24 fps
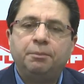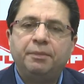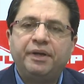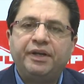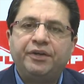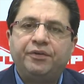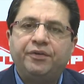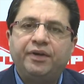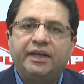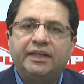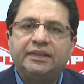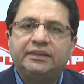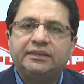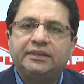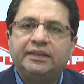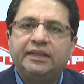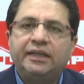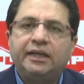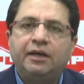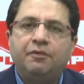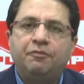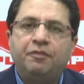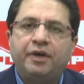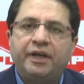The metering is
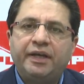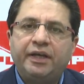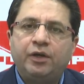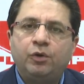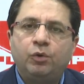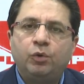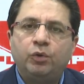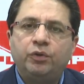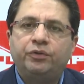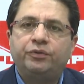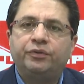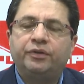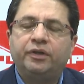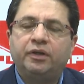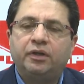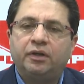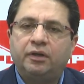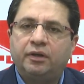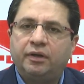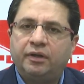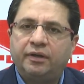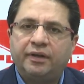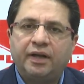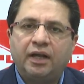seeing a very good
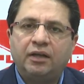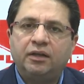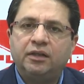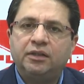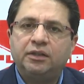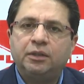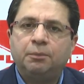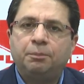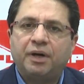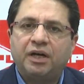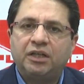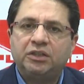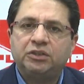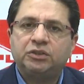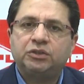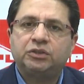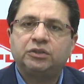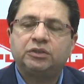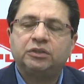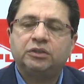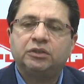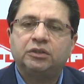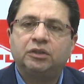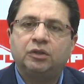run in the
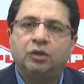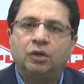past